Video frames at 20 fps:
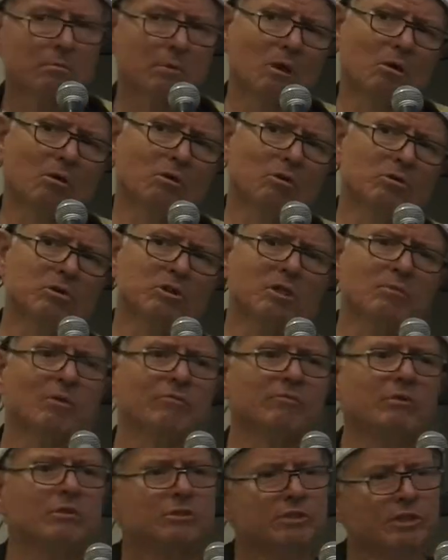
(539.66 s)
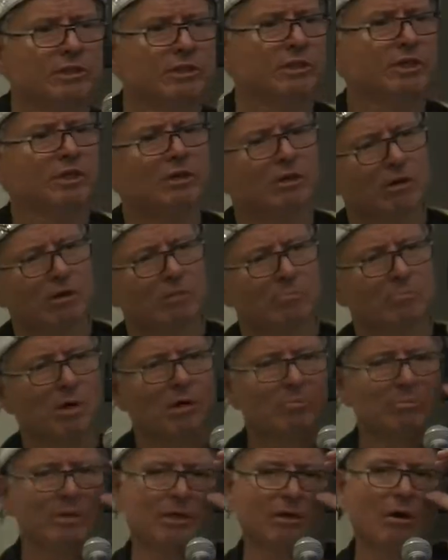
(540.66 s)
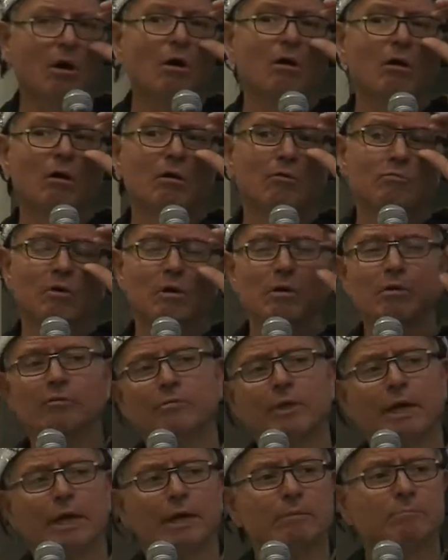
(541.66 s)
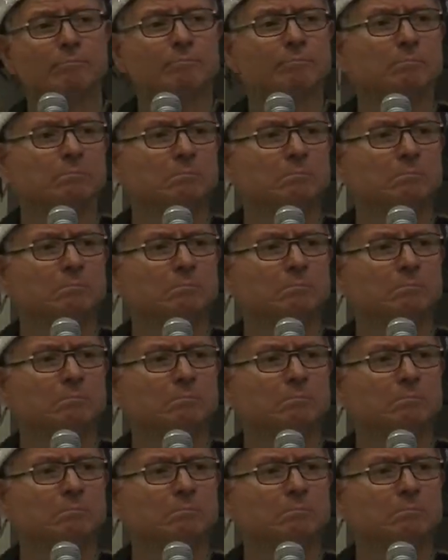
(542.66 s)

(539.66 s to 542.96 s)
No, some of you sitting here are probably in awe of all of that.